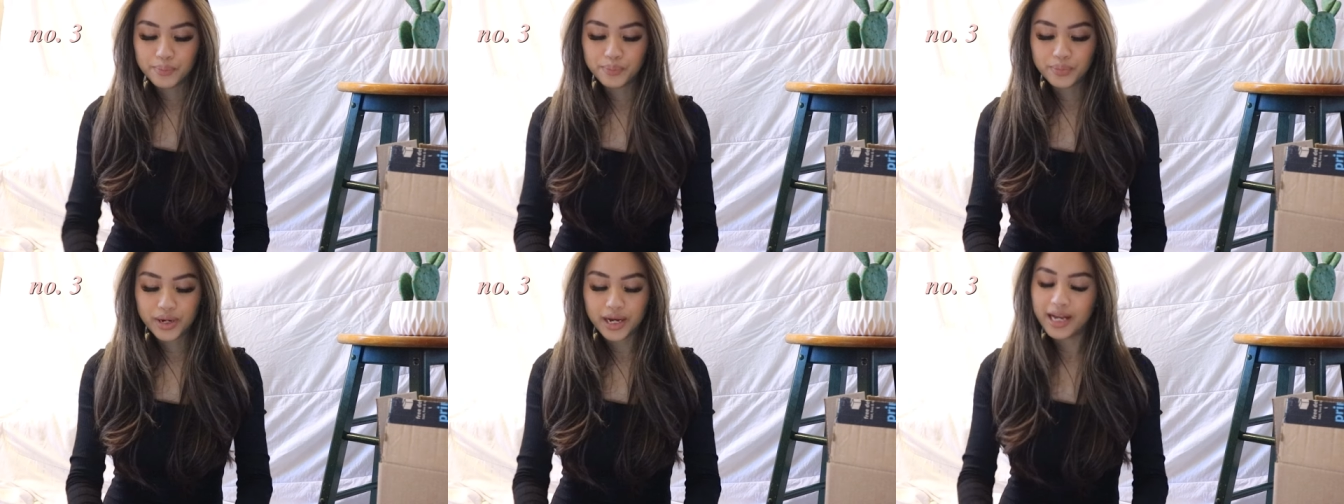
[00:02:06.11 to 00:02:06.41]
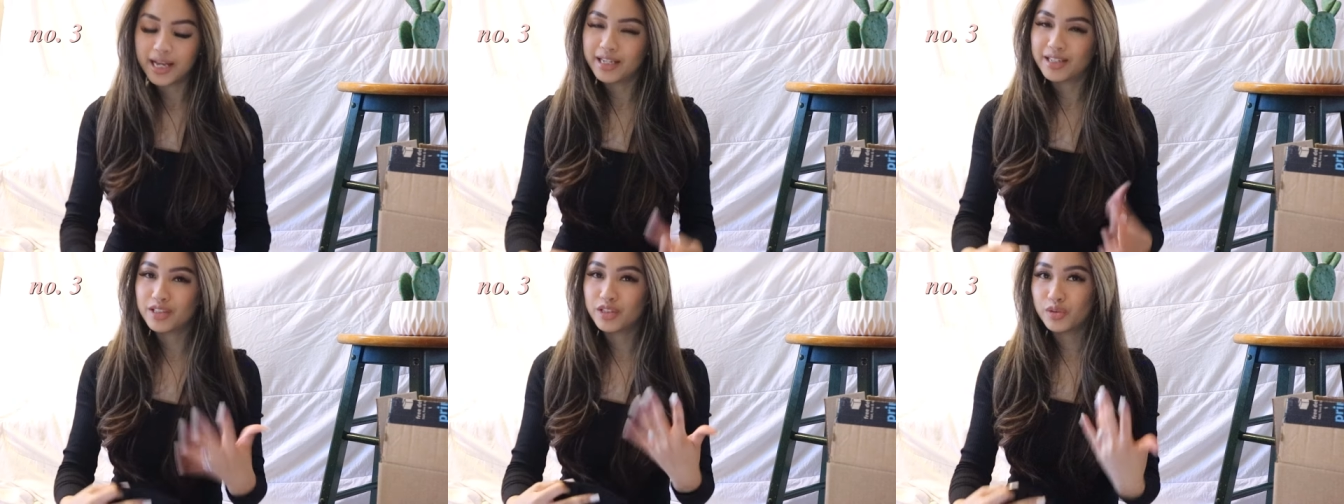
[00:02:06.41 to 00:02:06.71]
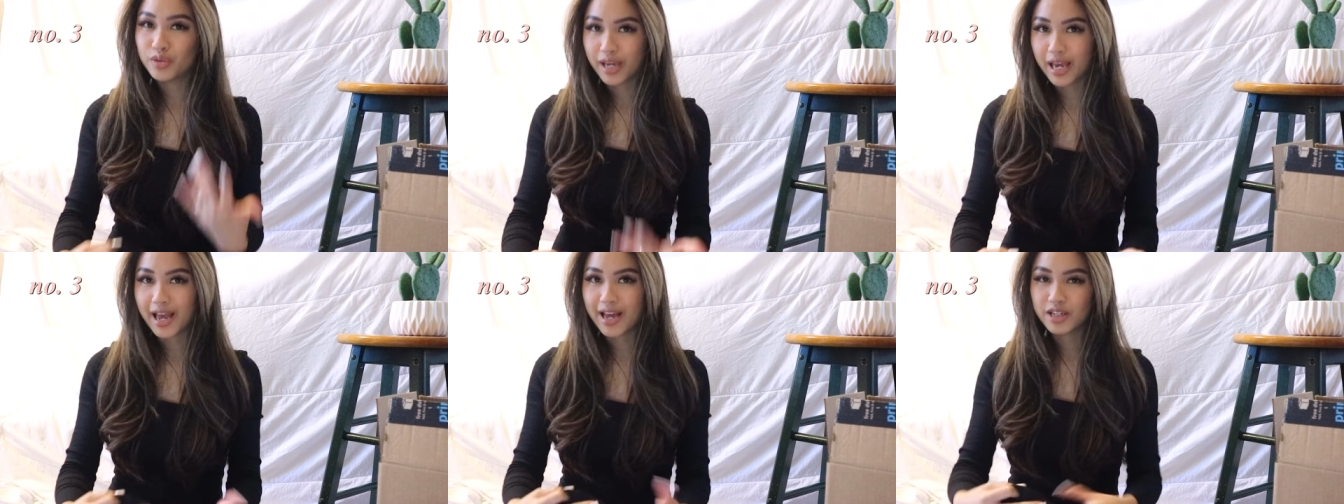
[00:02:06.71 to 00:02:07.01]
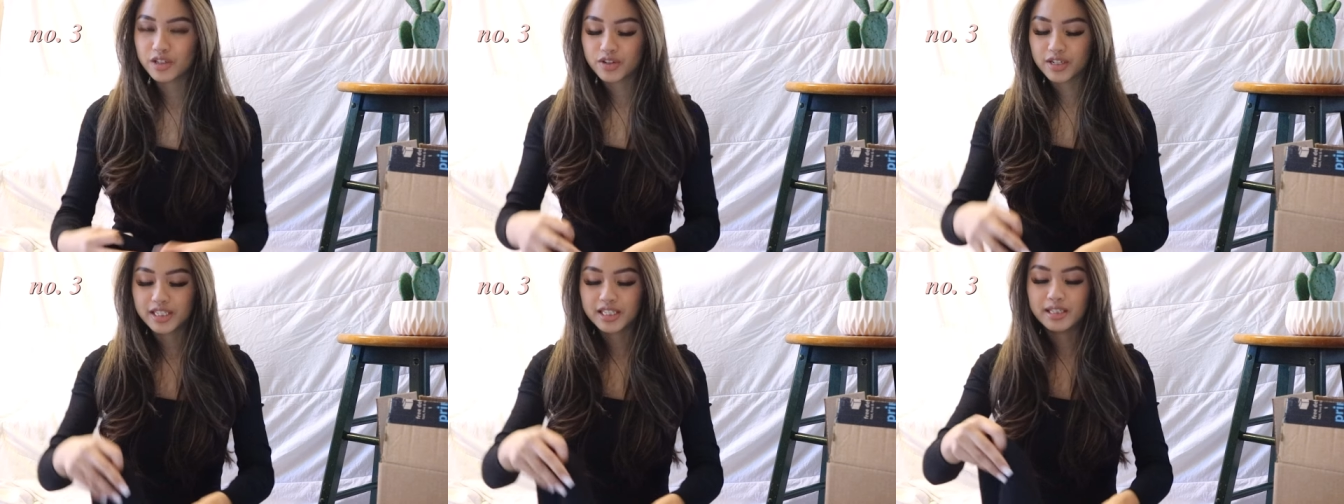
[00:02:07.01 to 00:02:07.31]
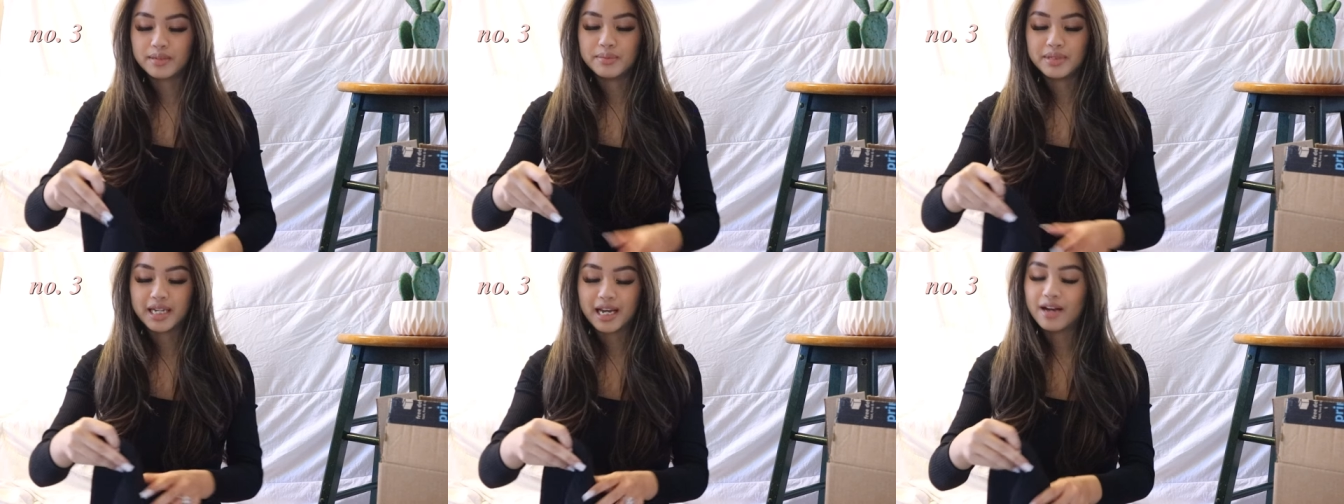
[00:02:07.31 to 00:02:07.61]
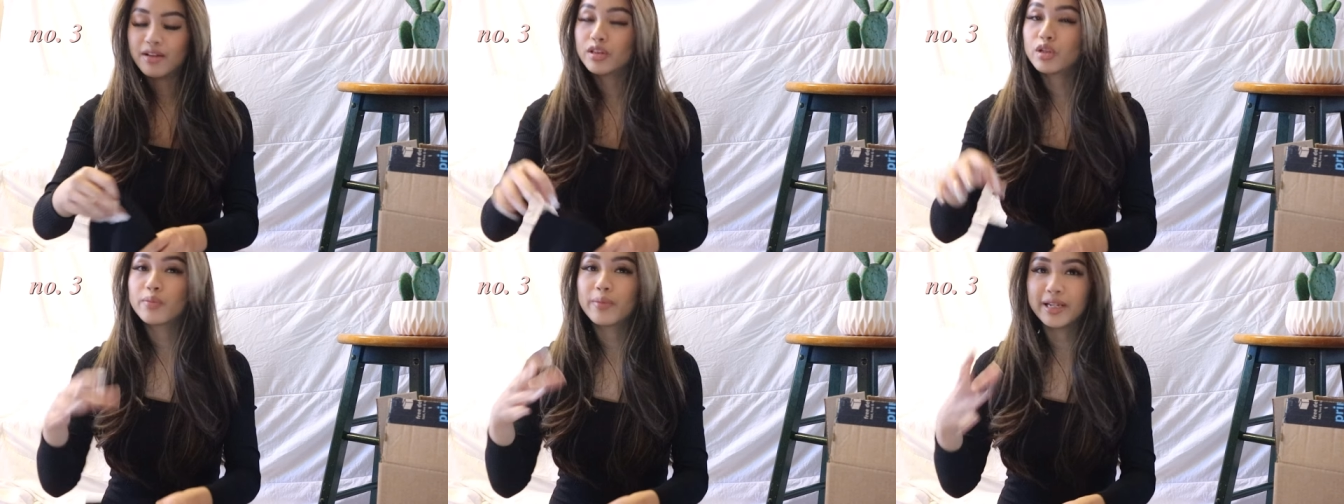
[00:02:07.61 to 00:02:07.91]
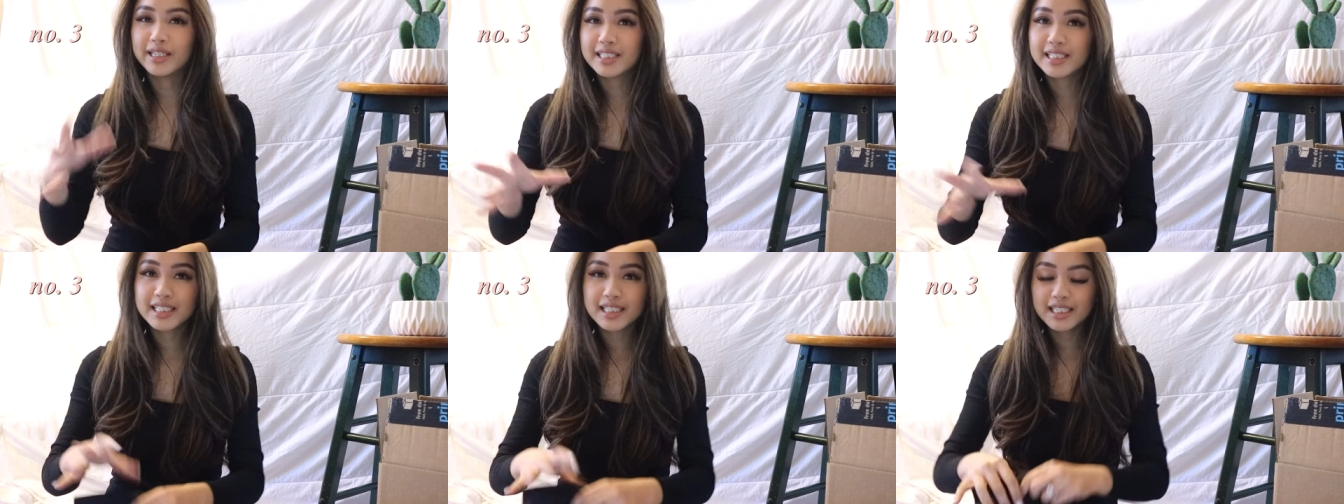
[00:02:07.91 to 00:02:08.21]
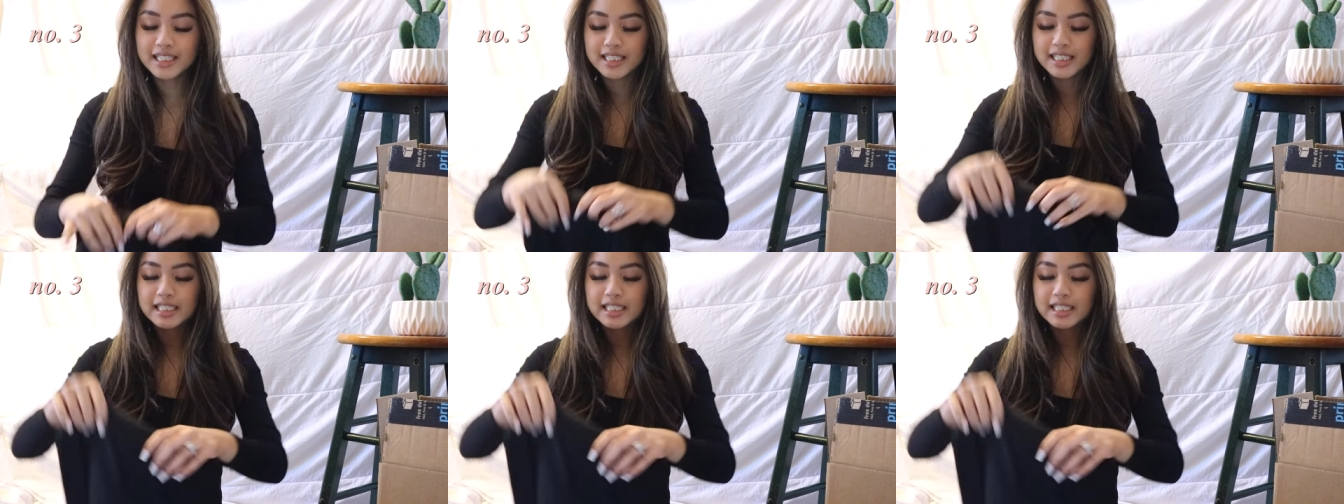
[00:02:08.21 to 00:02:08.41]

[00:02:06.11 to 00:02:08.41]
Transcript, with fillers: but you can dress them down. They're basically